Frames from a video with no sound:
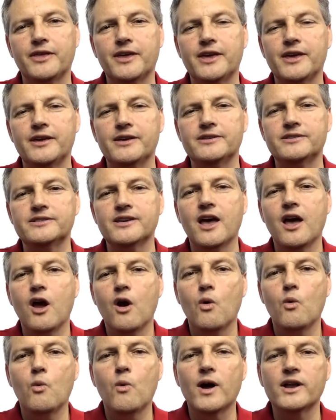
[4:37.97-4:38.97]
things
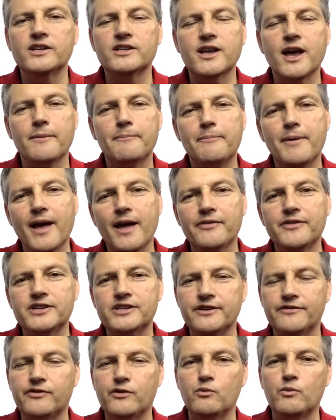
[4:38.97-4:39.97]
about the
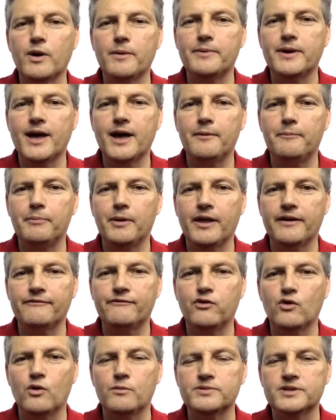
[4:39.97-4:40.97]
different webinar
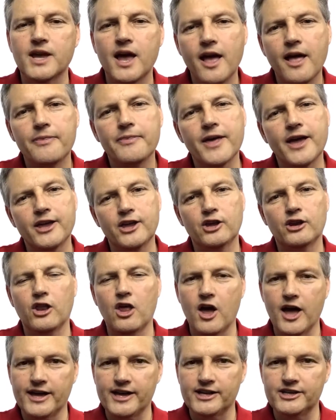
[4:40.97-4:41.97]
platforms that you
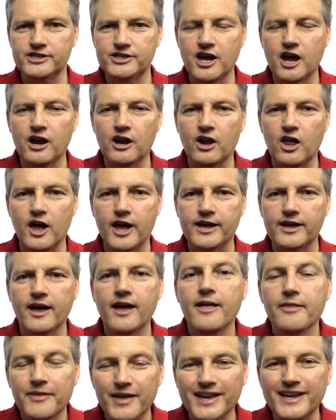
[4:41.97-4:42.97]
like and don't like
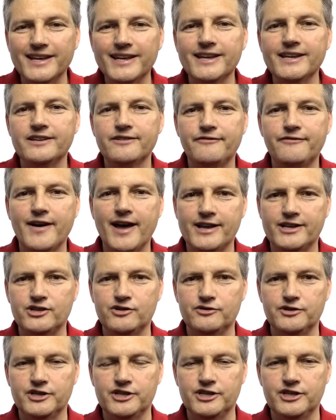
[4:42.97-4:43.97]
that you need to
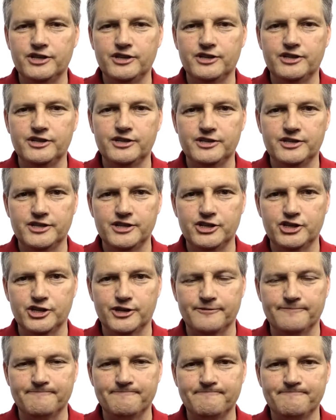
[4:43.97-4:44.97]
factor into your
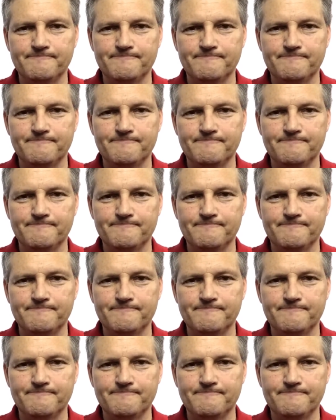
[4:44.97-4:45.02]
decision.